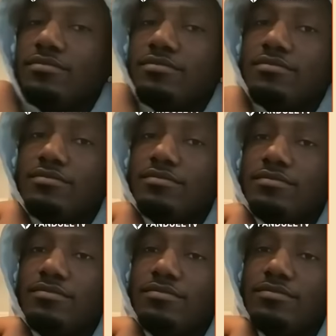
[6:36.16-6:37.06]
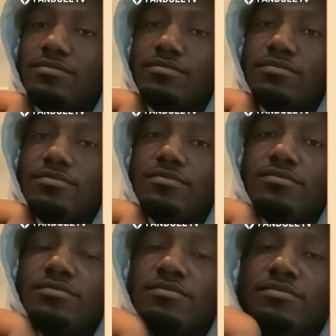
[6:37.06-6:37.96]

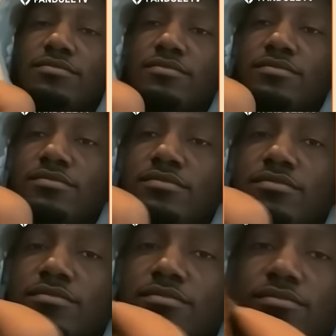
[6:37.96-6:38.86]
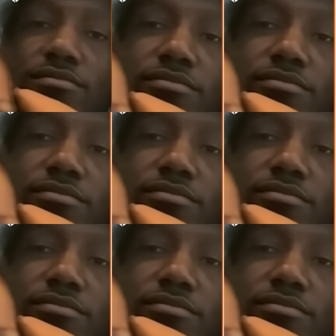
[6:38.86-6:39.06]
This person isn't speaking.